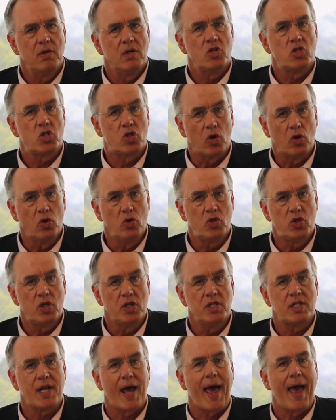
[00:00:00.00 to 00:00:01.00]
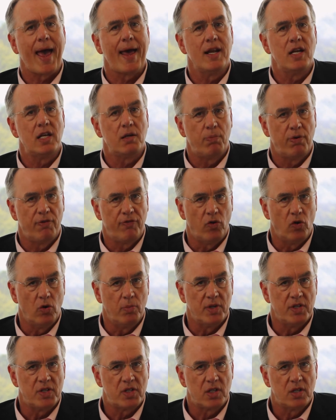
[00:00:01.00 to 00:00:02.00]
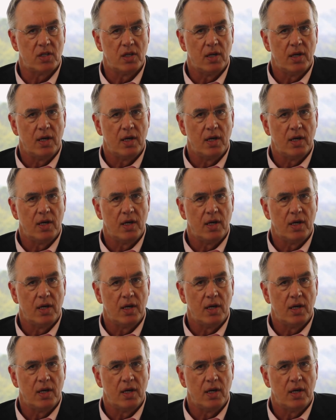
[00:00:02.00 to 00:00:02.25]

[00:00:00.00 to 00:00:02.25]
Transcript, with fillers: solutions, and performance.